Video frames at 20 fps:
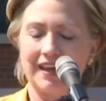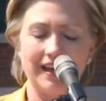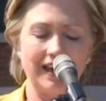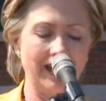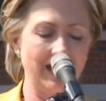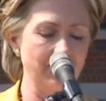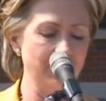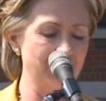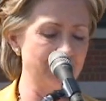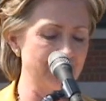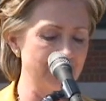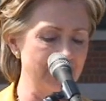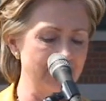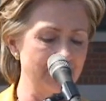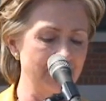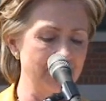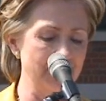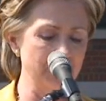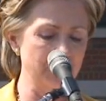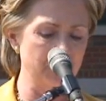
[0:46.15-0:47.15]
have
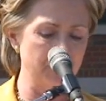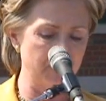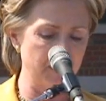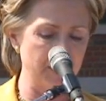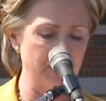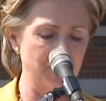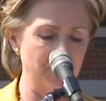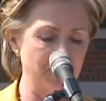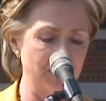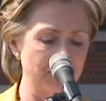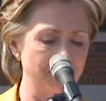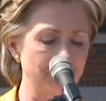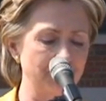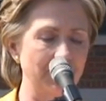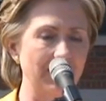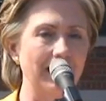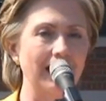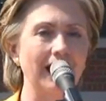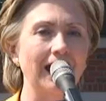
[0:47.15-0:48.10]
seen this vision